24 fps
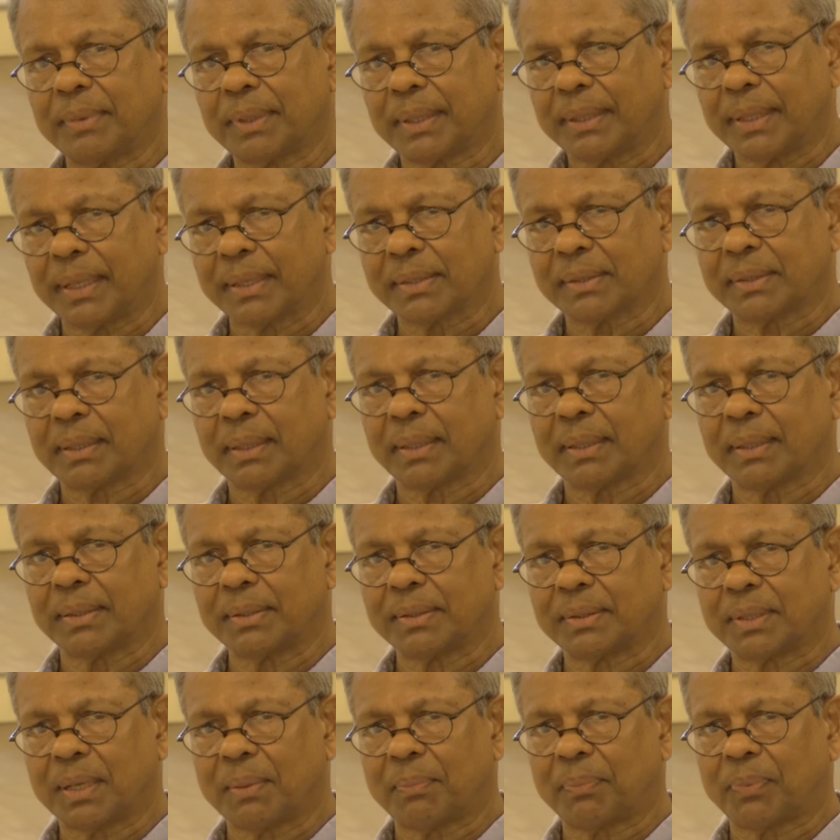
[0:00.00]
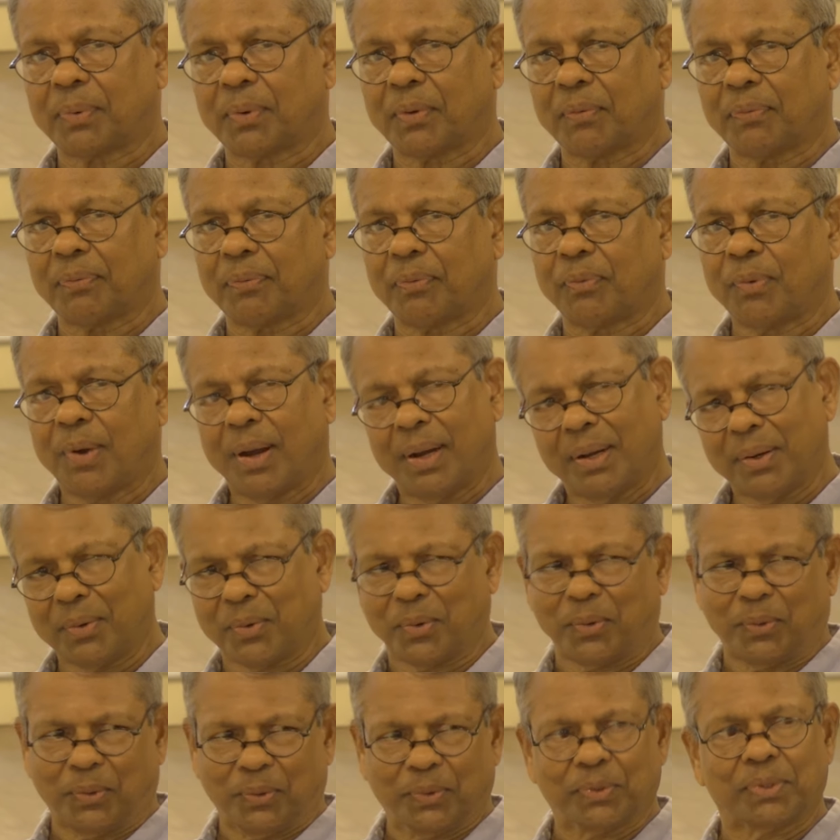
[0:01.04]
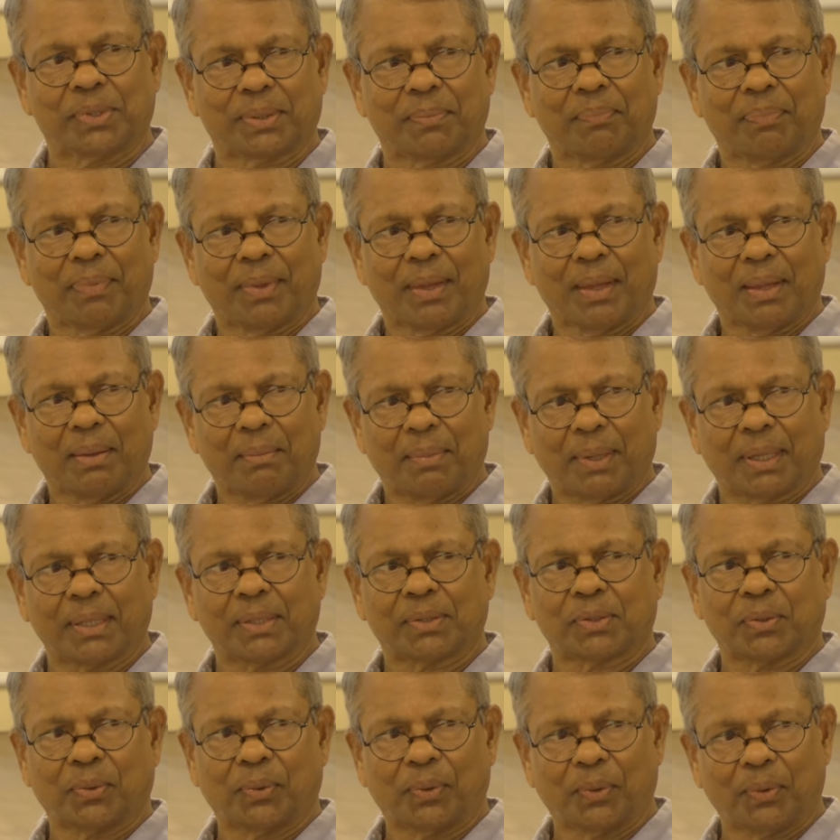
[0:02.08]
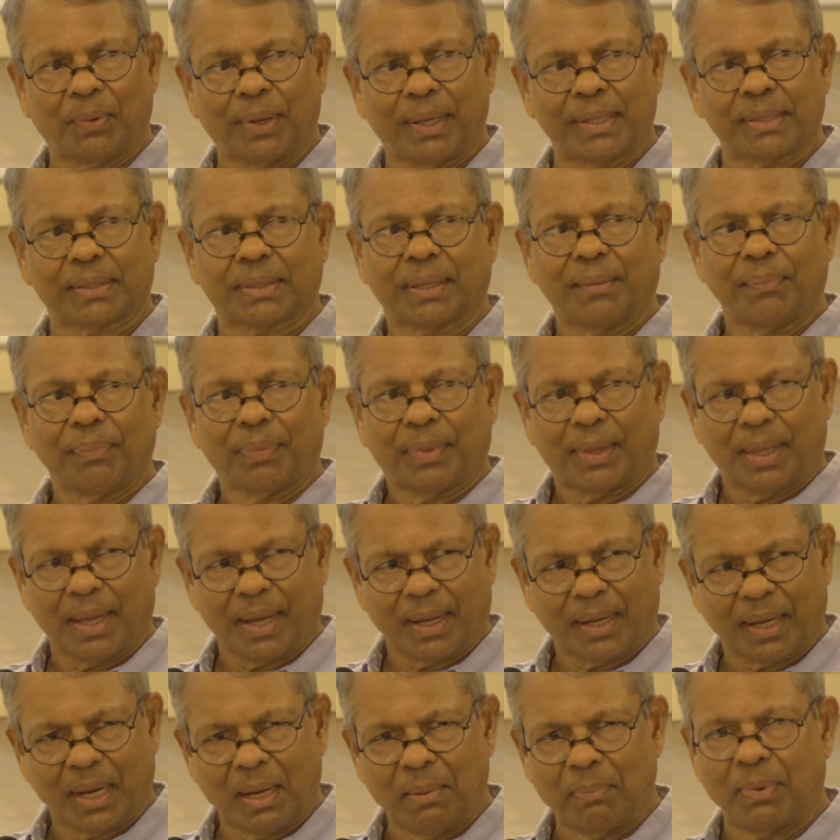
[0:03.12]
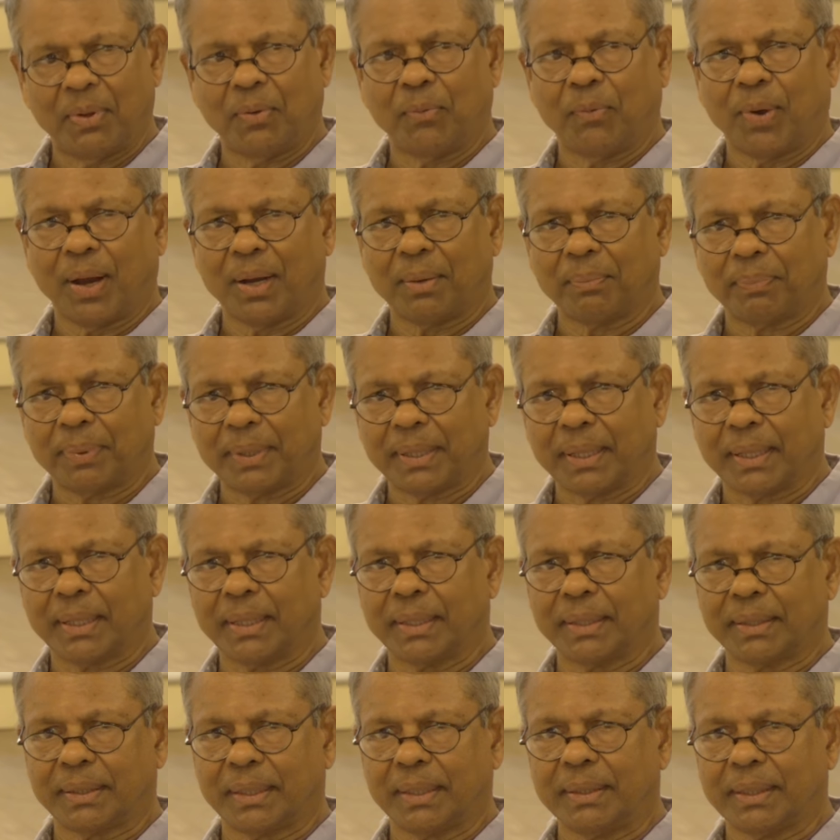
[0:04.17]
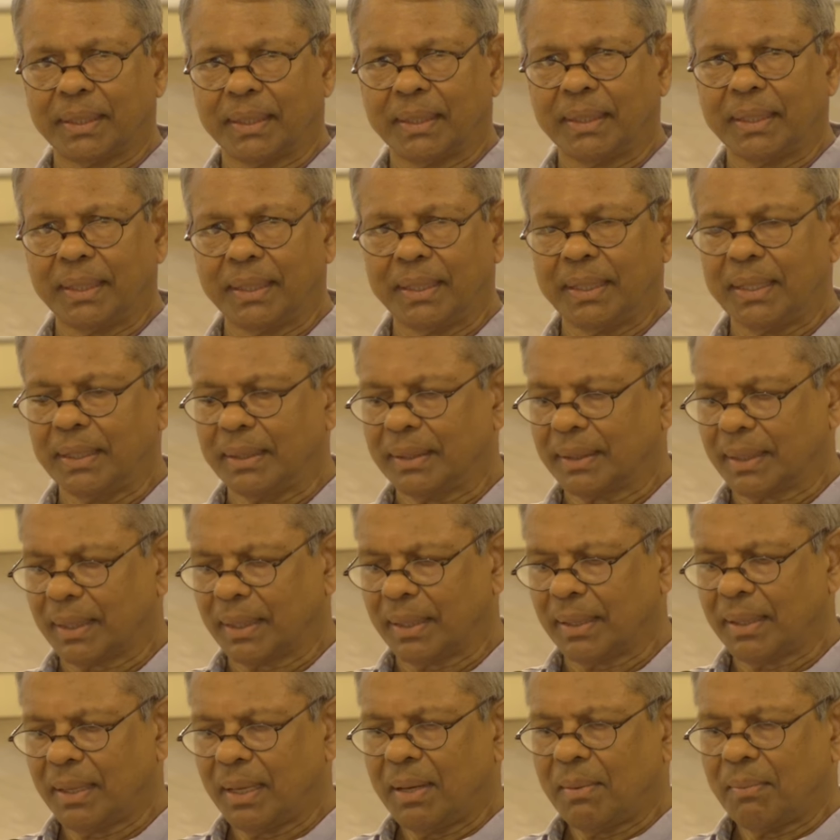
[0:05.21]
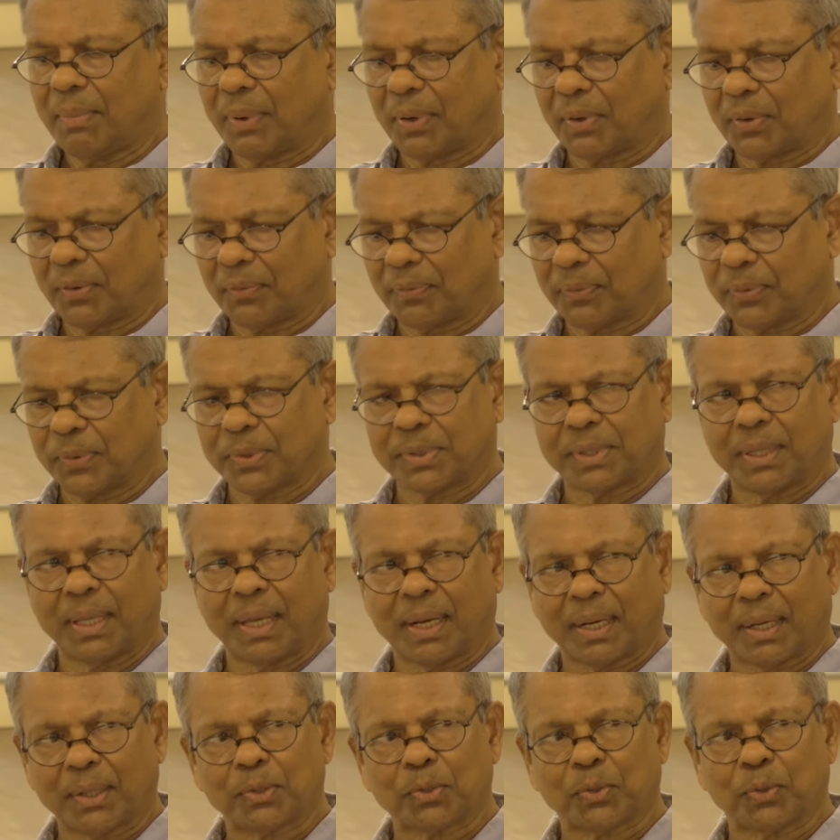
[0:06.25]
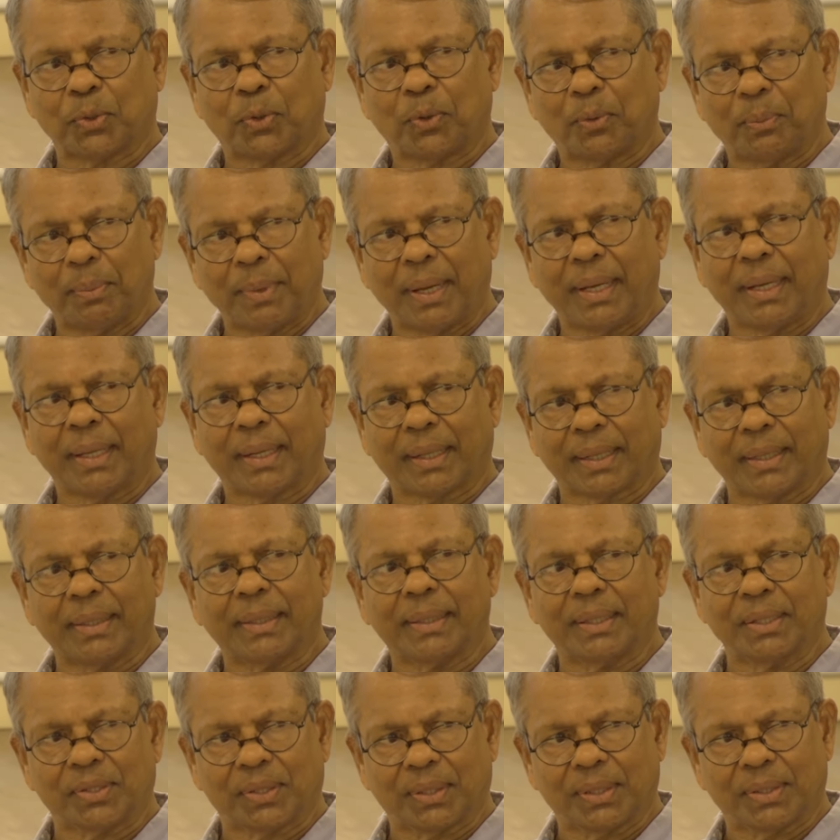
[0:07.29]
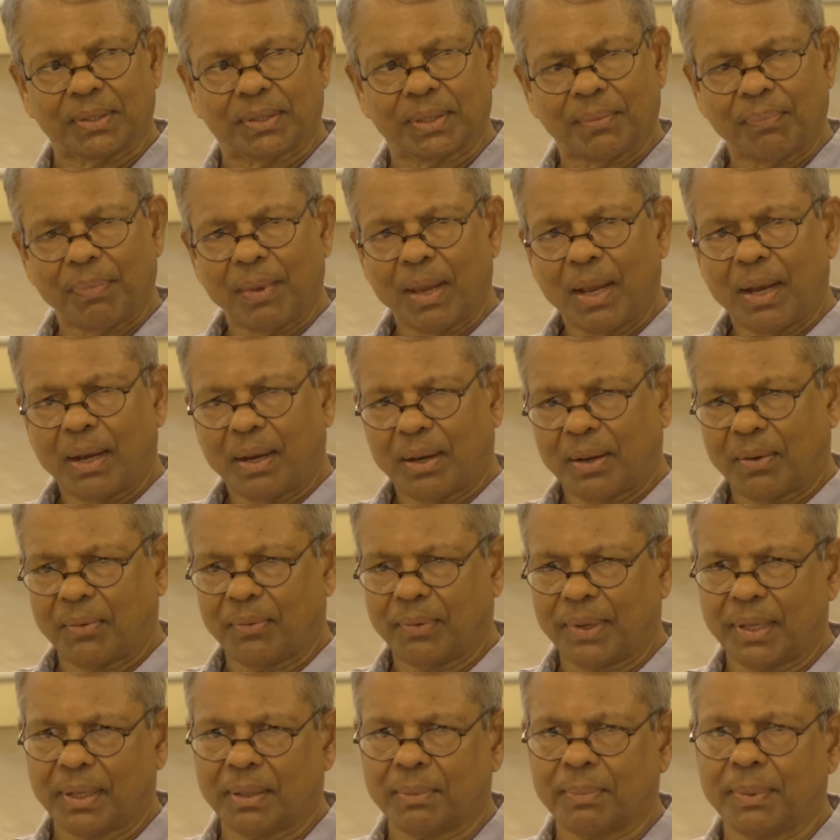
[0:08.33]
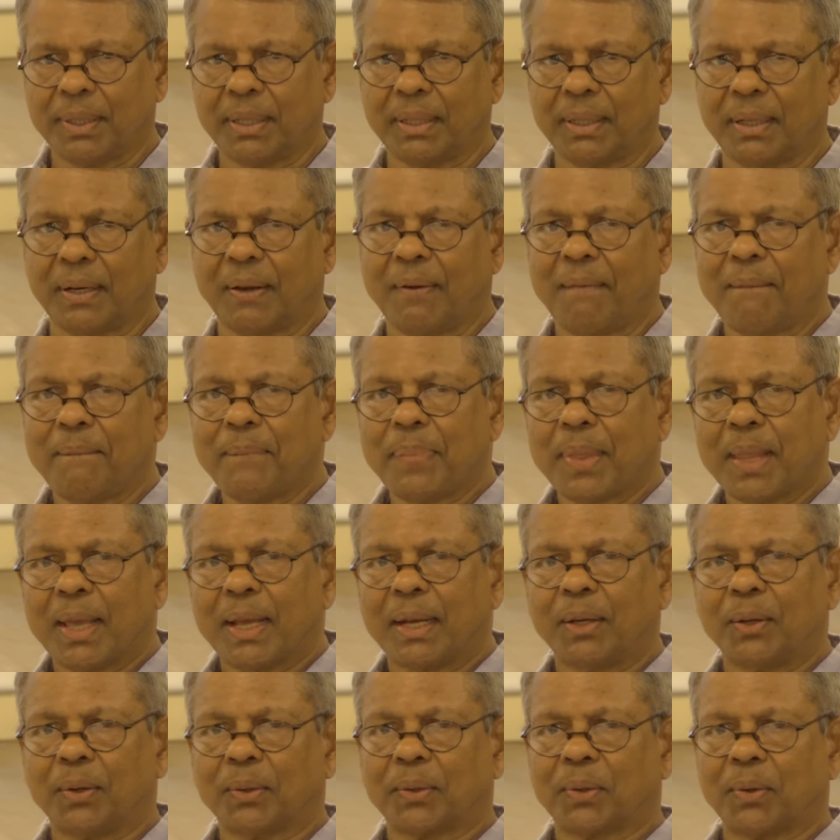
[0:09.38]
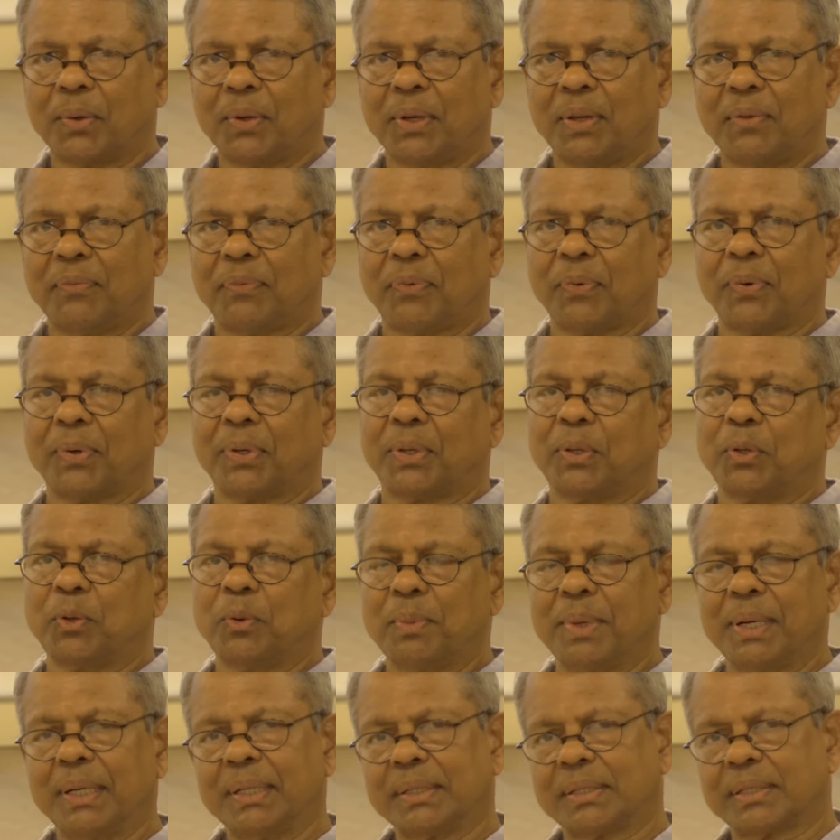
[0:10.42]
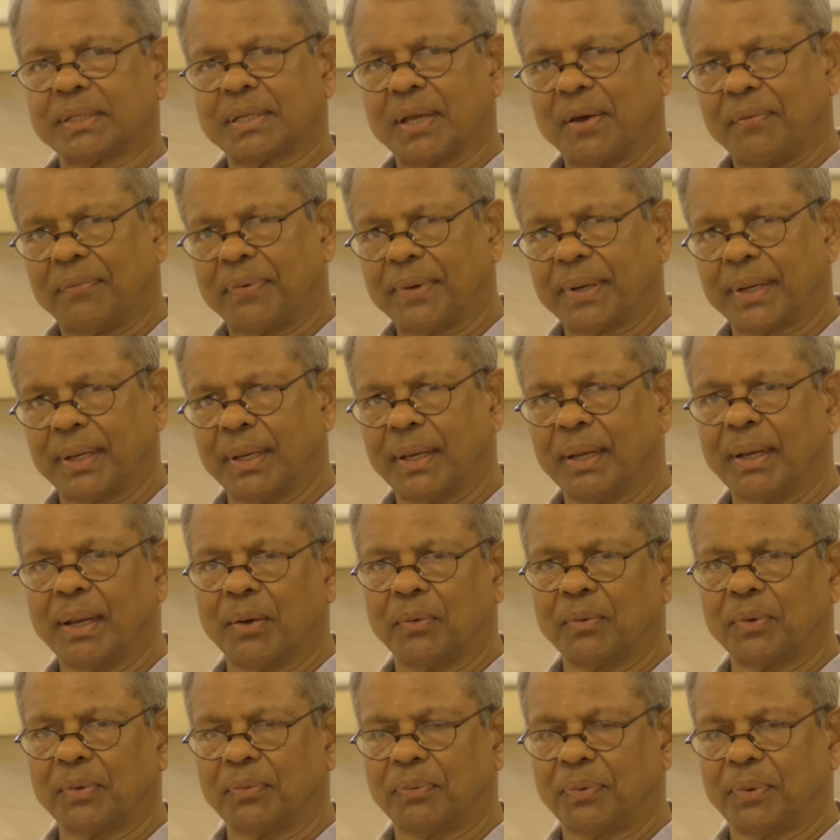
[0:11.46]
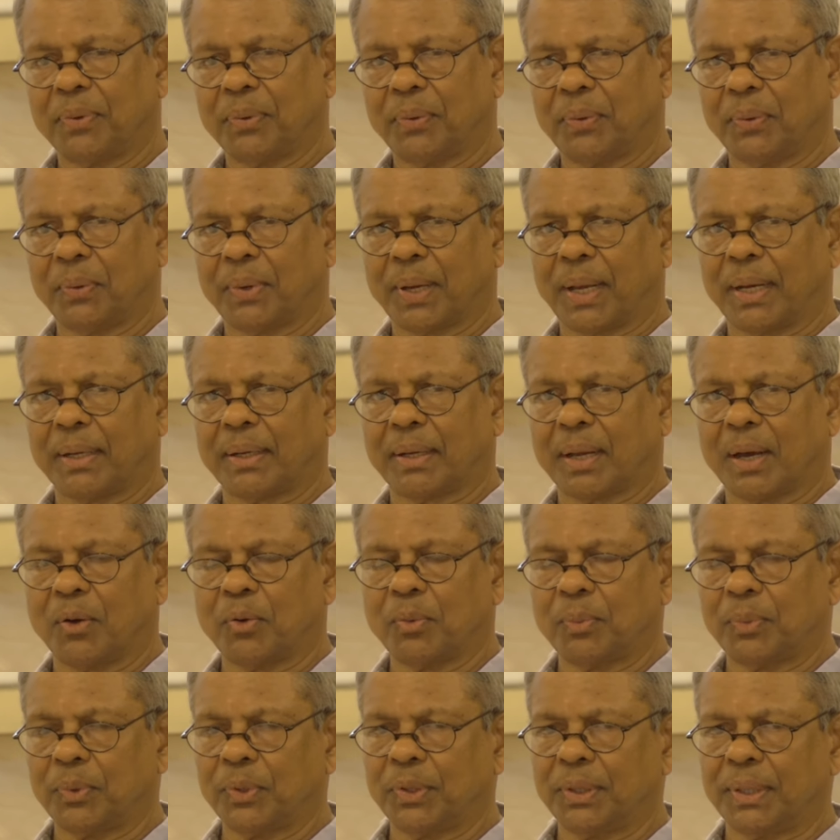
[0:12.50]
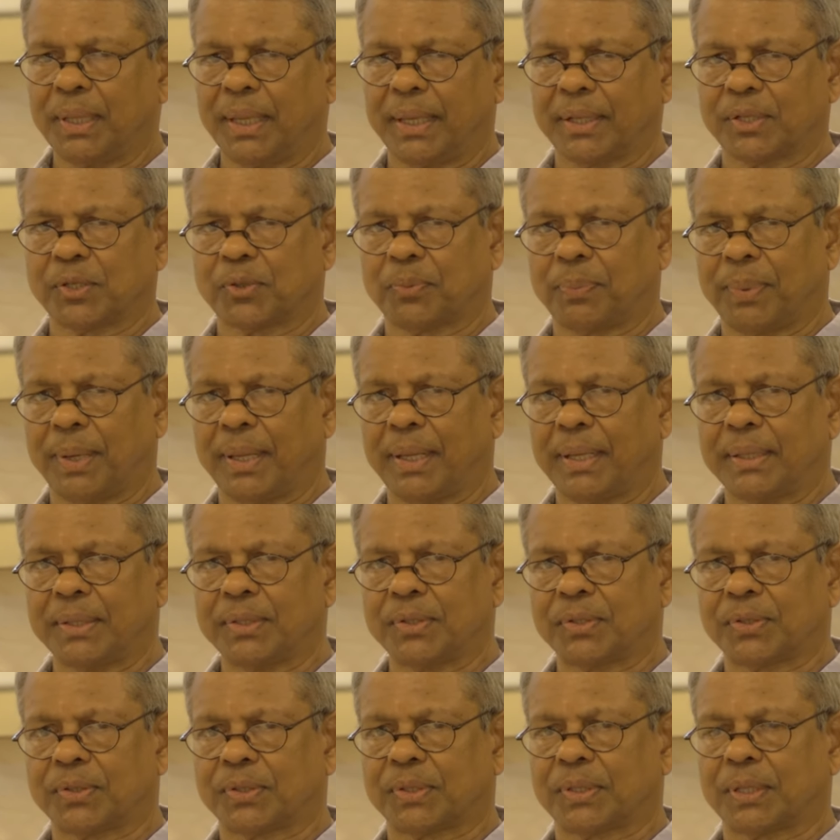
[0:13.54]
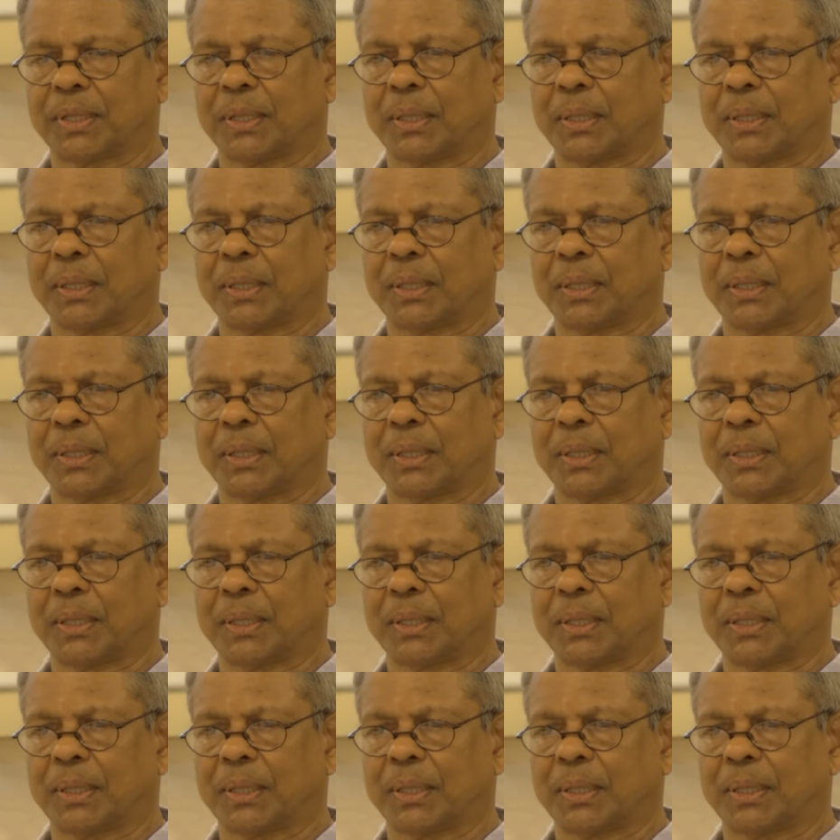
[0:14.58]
rejects the concept of one cause. Because always there can be one particular thing, the leading thing, but of course there are so many conditions. Now, Venerable, not only for human suffering, now if you look at how Buddha explains